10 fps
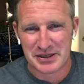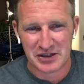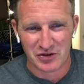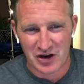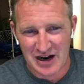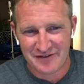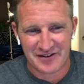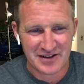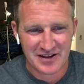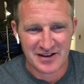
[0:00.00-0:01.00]
peel off
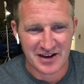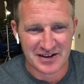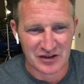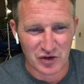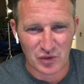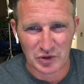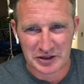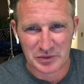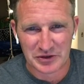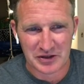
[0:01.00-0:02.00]
and they look
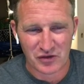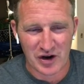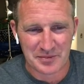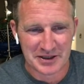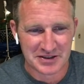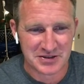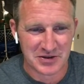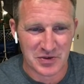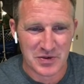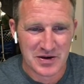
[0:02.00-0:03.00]
really, really crummy.
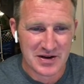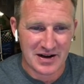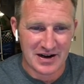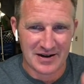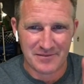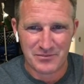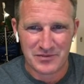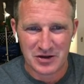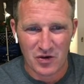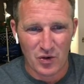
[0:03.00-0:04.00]
So, uh,
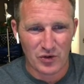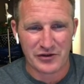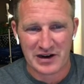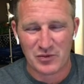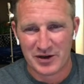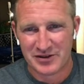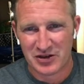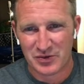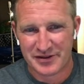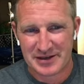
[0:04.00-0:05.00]
you know, ordering a
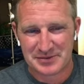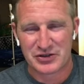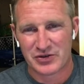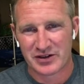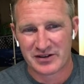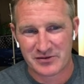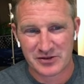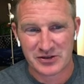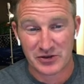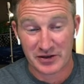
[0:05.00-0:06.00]
window with the obscure,
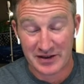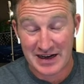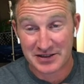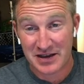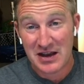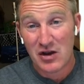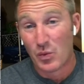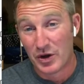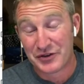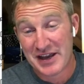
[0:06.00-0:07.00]
obscure glass
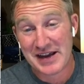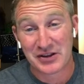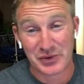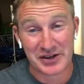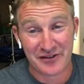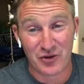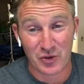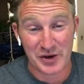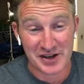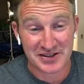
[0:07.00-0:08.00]
will take three to
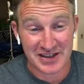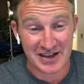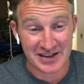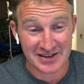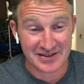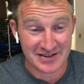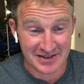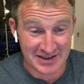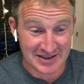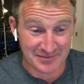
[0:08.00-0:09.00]
four weeks to get in,
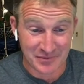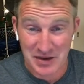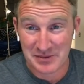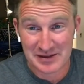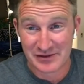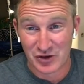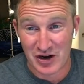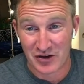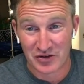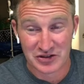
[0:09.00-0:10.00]
um, maybe even
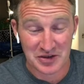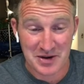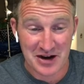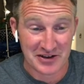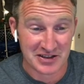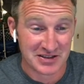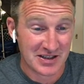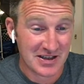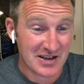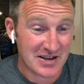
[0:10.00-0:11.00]
longer in some areas.
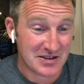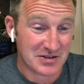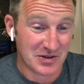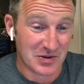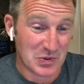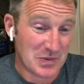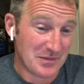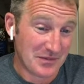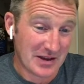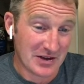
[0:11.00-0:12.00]
So,
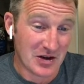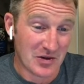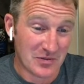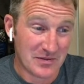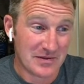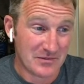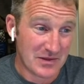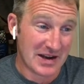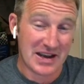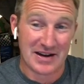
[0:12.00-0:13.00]
you know,
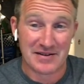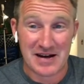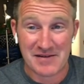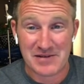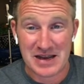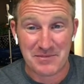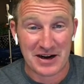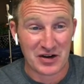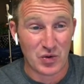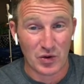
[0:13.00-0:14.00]
again, in
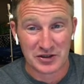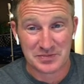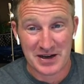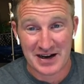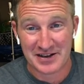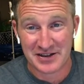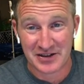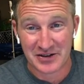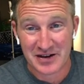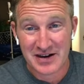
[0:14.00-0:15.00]
my course behind
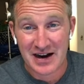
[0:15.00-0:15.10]
here,